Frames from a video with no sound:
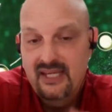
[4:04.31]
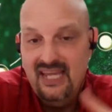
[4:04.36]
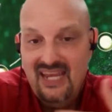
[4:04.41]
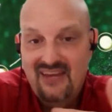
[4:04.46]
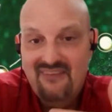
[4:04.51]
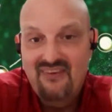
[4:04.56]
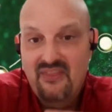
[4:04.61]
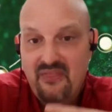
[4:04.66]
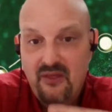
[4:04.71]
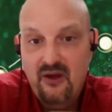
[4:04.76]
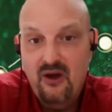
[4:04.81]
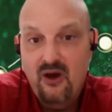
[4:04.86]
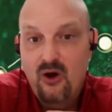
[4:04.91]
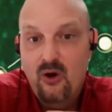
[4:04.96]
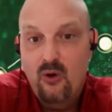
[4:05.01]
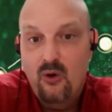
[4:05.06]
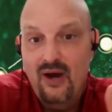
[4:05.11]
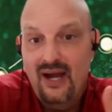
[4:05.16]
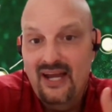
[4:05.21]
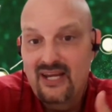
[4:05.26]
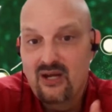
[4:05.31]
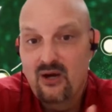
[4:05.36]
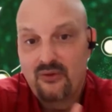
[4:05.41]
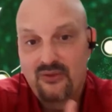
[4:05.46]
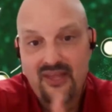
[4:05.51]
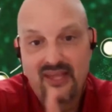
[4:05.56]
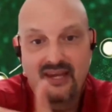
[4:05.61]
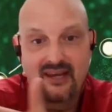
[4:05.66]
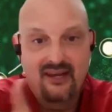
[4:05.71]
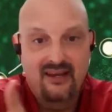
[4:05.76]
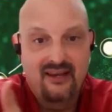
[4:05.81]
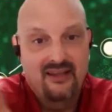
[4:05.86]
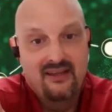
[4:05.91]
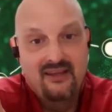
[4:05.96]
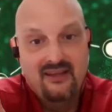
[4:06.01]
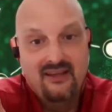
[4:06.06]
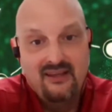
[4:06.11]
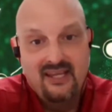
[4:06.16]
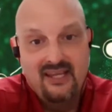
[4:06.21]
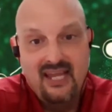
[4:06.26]
Even though I know that
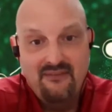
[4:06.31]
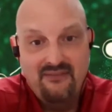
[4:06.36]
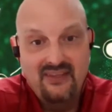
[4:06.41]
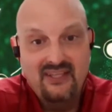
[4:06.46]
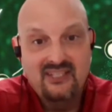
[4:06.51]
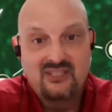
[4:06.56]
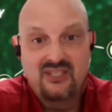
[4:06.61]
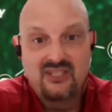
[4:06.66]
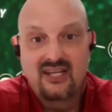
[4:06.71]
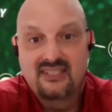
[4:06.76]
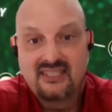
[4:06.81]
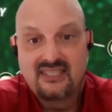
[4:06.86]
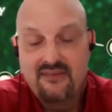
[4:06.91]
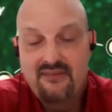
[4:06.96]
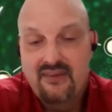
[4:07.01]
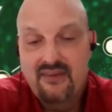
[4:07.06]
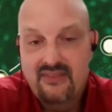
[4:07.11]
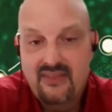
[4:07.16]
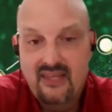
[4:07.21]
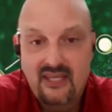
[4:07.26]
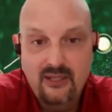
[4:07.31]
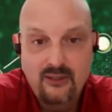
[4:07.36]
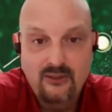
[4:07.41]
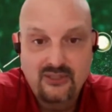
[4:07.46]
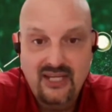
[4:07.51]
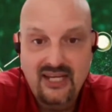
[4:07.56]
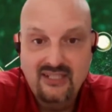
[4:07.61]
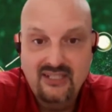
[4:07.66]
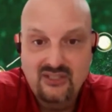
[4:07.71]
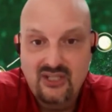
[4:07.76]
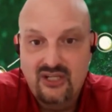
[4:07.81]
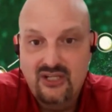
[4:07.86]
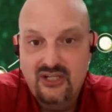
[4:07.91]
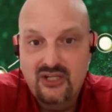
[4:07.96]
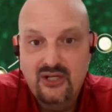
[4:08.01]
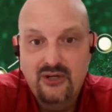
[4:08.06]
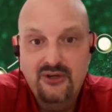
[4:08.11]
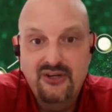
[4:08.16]
if this does everything you say it's going to do,